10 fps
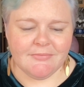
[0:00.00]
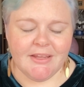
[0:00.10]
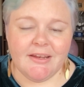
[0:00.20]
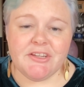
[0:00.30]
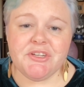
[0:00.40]

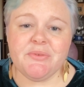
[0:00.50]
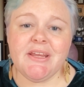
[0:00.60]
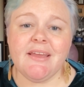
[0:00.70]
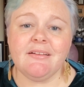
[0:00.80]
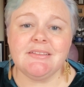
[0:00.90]
And as you
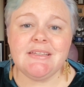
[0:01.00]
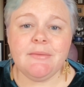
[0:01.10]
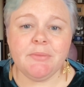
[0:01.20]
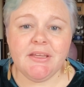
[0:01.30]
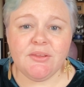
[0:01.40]
inhale
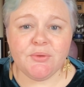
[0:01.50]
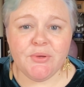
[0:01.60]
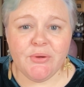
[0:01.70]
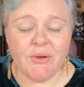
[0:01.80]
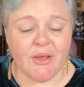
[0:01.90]
deeply through
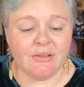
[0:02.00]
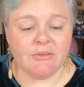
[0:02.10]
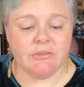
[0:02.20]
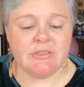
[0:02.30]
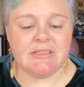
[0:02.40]
your
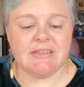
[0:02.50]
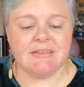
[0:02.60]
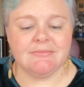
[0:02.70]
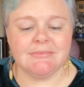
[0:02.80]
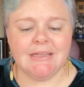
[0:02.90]
nose,
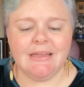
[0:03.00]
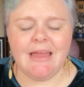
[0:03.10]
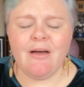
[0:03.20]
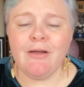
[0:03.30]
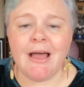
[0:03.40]

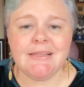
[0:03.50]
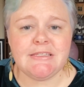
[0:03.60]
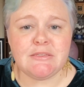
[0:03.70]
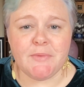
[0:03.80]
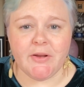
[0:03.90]
allow God's
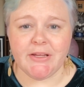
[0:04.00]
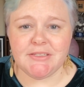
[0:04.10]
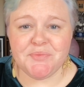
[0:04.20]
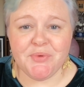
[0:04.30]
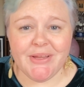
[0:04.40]
Spirit
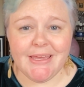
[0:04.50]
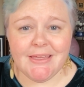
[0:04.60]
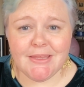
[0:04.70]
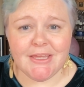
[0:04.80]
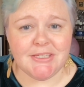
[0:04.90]
to
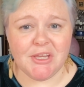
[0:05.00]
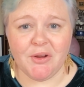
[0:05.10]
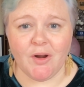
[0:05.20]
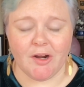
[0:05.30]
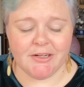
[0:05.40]
breathe into your
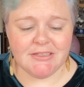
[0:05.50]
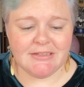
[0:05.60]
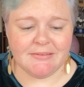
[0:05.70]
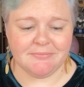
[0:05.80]
heart.